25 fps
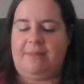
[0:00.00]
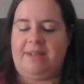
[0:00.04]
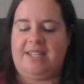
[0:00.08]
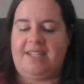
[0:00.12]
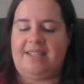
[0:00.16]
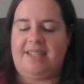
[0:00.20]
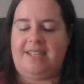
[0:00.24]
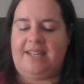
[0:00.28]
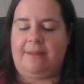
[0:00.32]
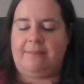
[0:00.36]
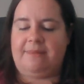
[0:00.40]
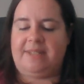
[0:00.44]
them
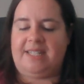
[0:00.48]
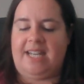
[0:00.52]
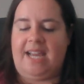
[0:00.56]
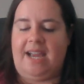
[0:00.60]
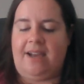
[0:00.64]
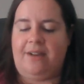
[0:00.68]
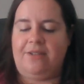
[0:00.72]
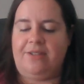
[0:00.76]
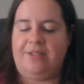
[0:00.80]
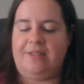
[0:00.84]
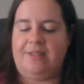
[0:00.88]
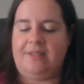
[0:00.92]
into the empty
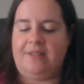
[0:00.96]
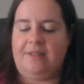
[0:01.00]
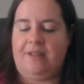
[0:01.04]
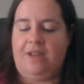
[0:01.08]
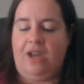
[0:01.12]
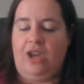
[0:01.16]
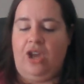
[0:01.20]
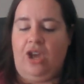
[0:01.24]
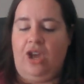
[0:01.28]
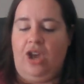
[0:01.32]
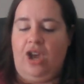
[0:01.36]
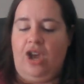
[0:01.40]
house.
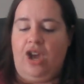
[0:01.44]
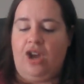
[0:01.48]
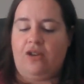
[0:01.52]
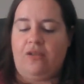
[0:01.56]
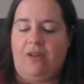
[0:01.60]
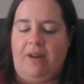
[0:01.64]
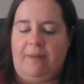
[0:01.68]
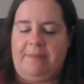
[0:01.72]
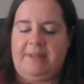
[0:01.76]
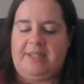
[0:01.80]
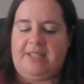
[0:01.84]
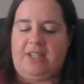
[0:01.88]

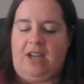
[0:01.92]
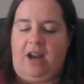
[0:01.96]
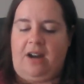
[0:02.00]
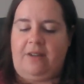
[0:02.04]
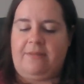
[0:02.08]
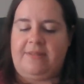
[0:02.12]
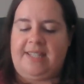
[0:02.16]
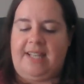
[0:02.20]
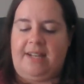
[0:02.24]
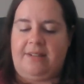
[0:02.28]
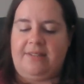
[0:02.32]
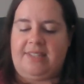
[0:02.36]
Grandpa's car
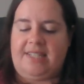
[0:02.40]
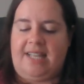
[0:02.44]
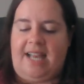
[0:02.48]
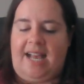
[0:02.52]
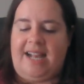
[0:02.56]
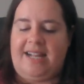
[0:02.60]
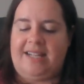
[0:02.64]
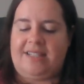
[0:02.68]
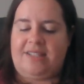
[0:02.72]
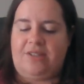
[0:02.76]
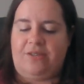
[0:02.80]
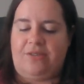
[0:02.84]
was
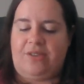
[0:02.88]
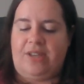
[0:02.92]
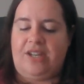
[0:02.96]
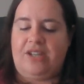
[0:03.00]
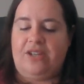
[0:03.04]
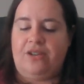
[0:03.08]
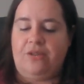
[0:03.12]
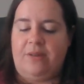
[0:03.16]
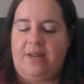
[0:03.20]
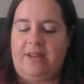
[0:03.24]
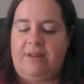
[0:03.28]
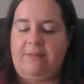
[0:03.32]
outside, so they
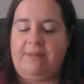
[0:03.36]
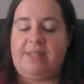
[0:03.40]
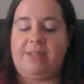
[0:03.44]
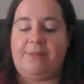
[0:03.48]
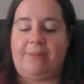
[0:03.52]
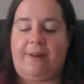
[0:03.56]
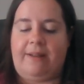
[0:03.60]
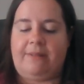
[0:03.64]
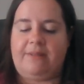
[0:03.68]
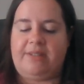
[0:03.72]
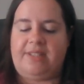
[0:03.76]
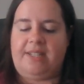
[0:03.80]
knew he was
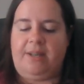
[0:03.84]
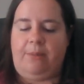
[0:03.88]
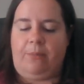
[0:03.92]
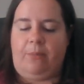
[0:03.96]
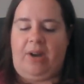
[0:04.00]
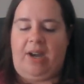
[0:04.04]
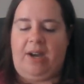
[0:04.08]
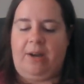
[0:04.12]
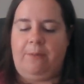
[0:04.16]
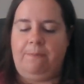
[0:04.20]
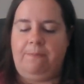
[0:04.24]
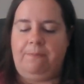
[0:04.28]
around
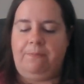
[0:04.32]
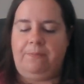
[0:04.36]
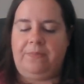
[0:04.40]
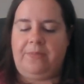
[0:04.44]
somewhere.